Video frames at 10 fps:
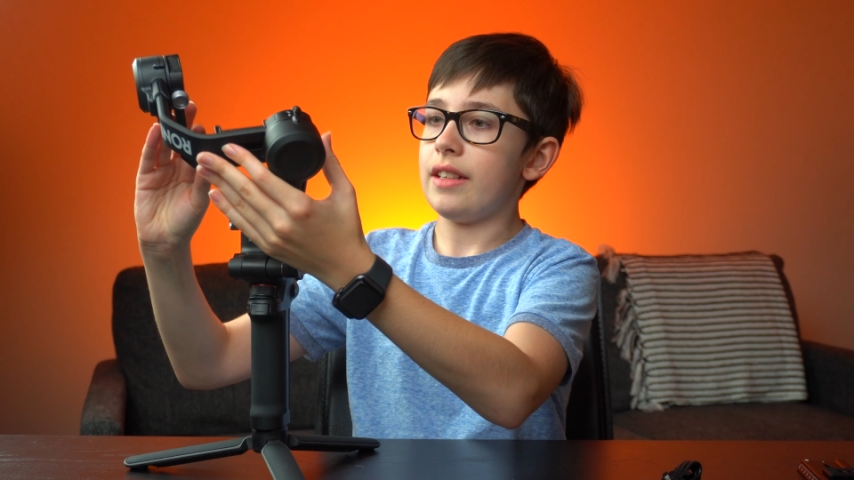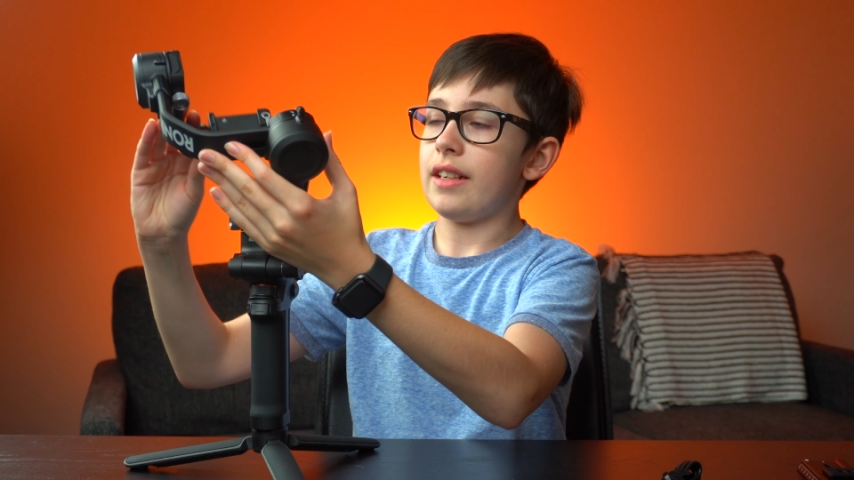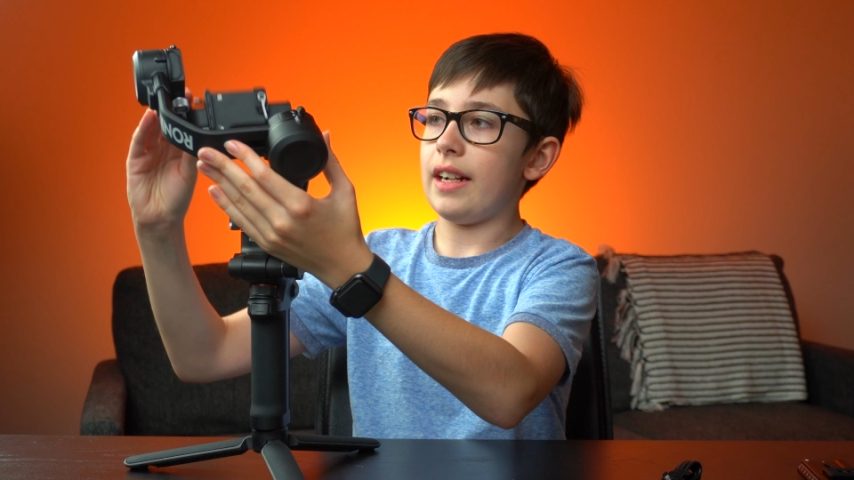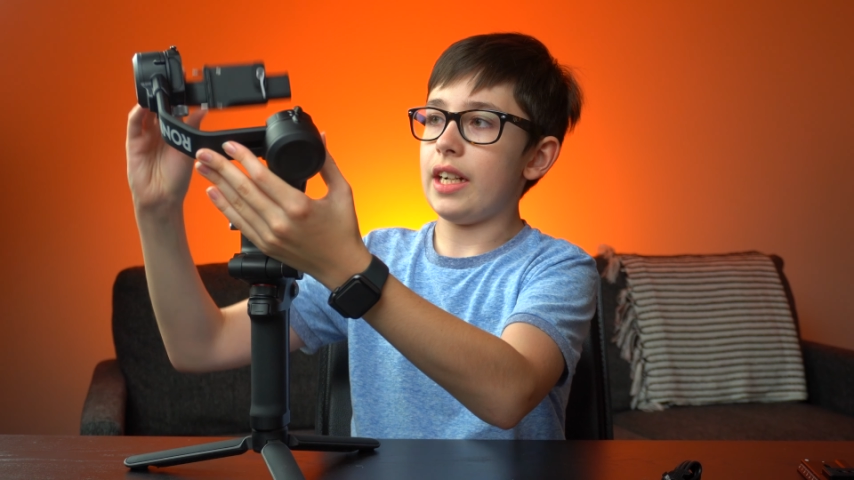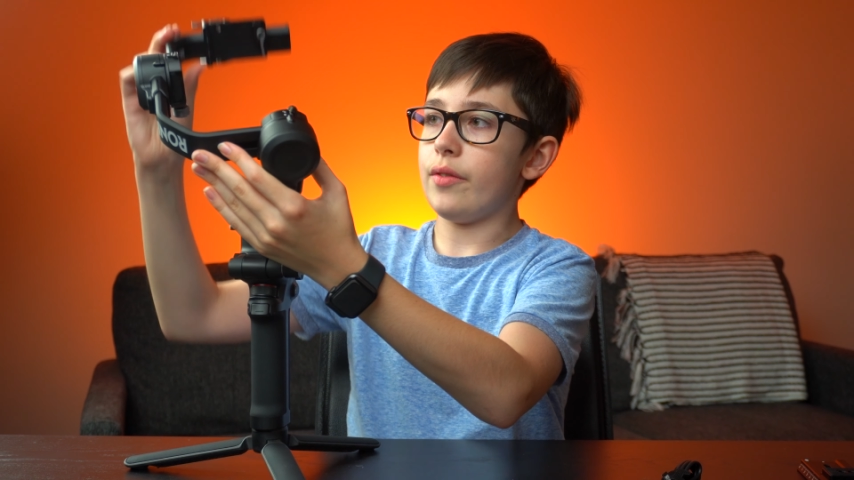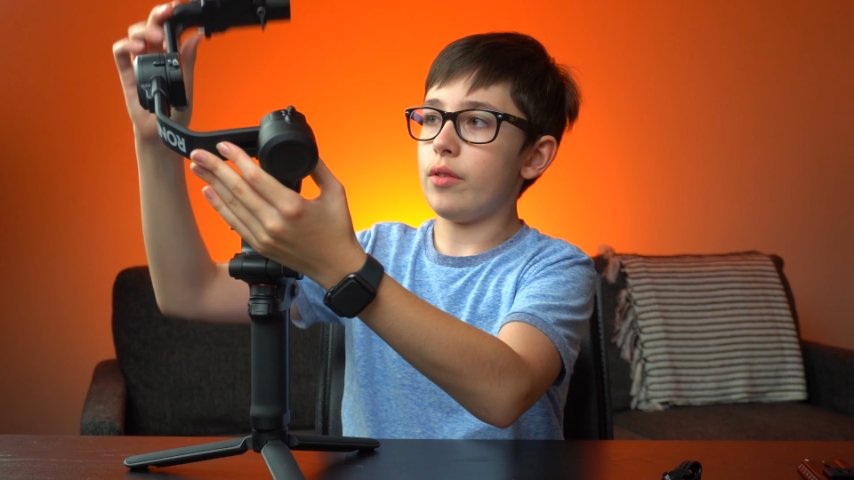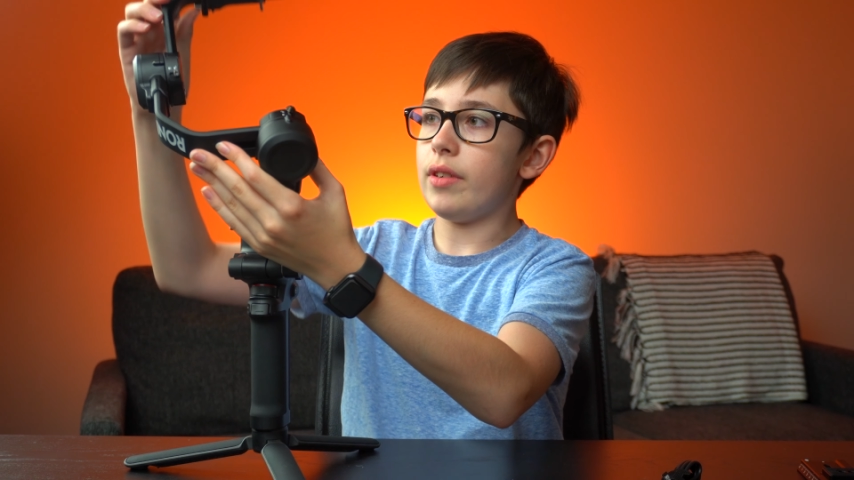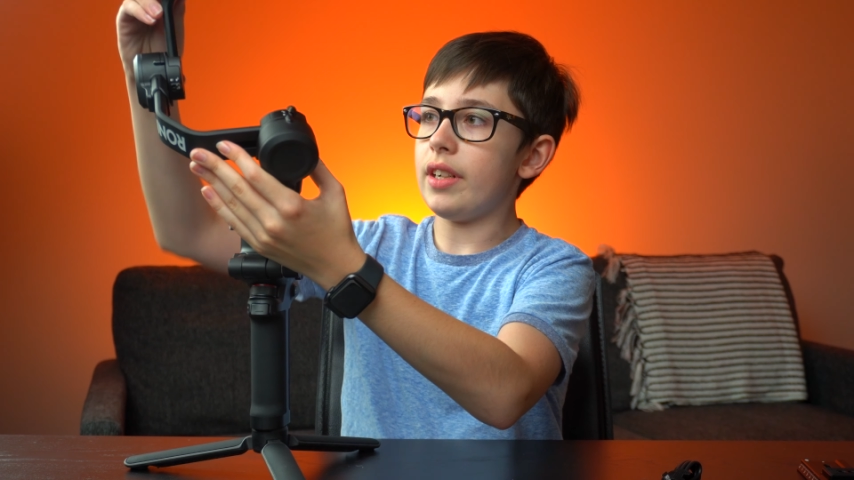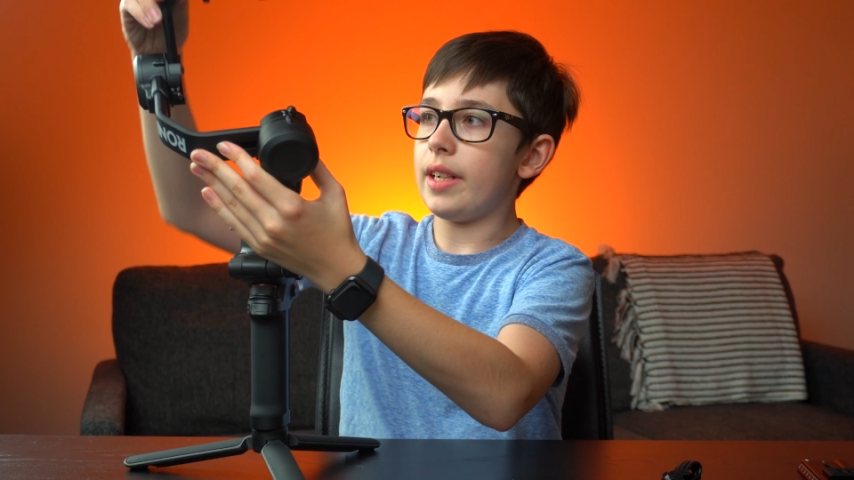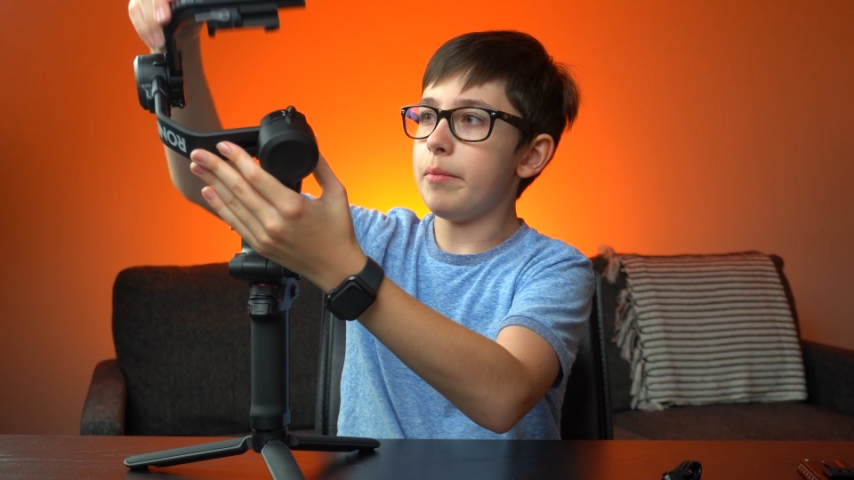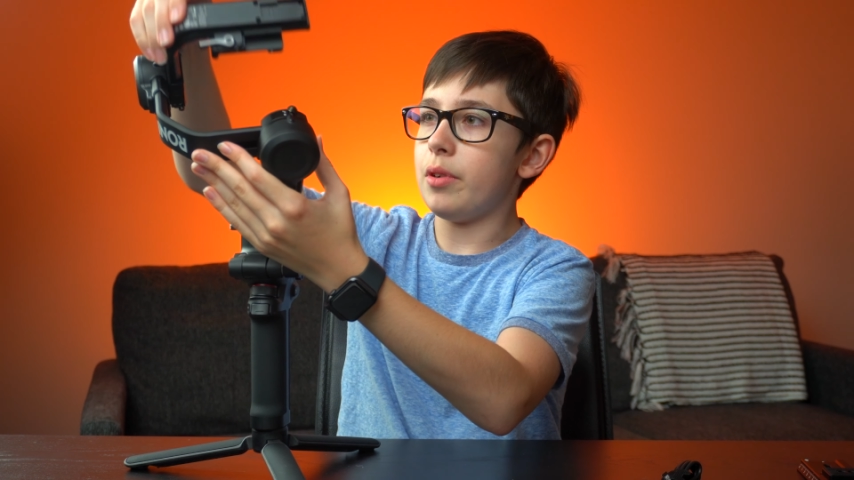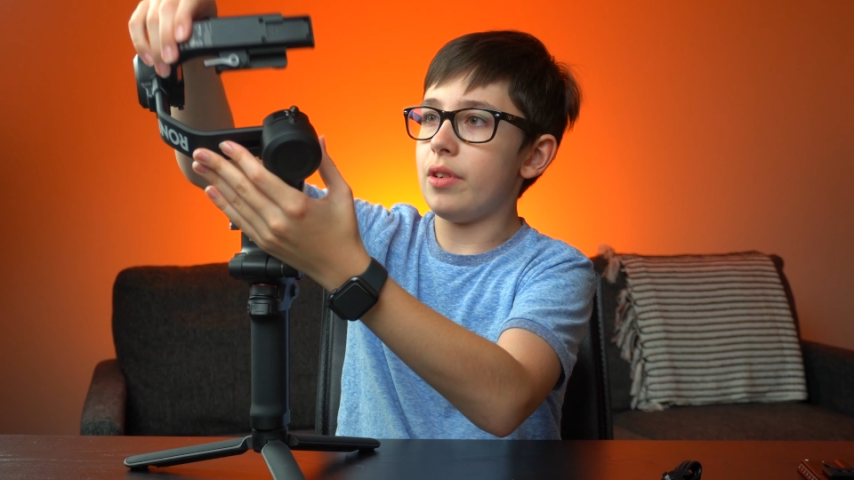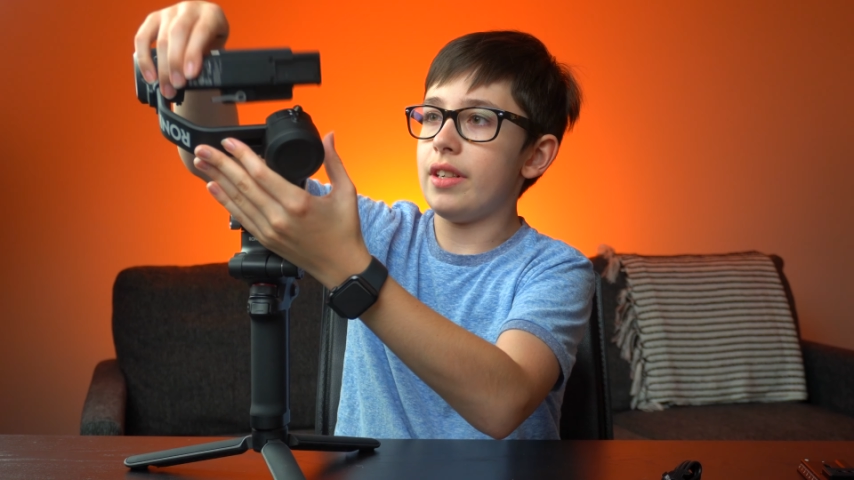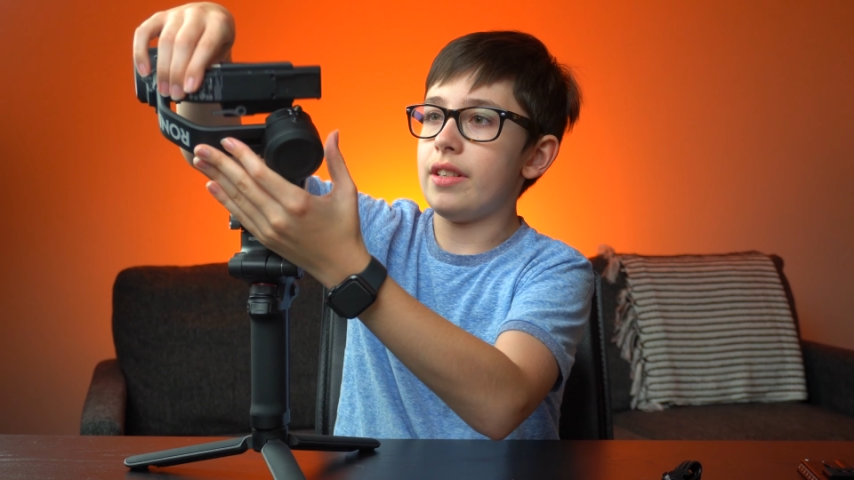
kind of a real gimbal.